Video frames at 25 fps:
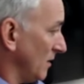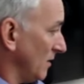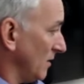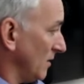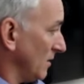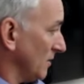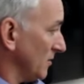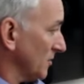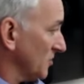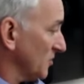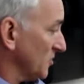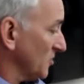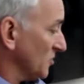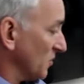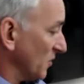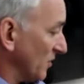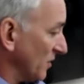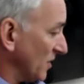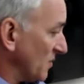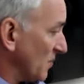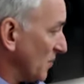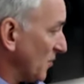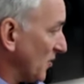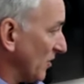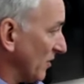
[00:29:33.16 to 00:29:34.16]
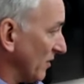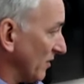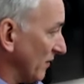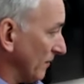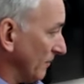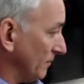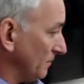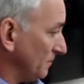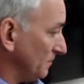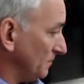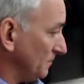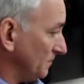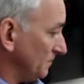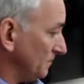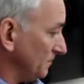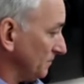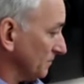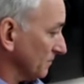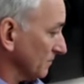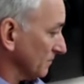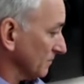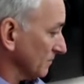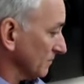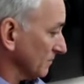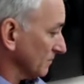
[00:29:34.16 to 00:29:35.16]
This is really important
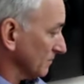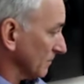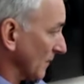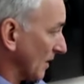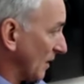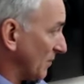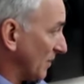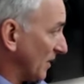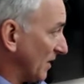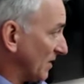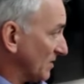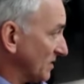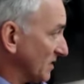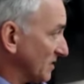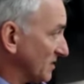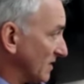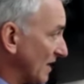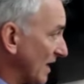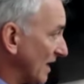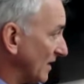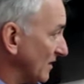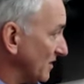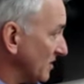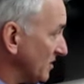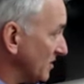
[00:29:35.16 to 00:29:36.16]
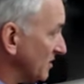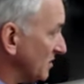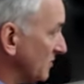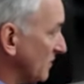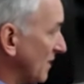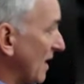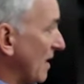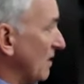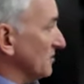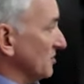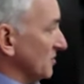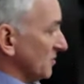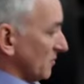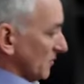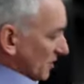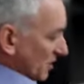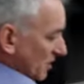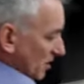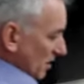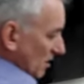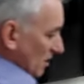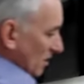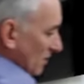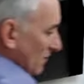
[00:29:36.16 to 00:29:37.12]
because it's not just about, so I'm going to call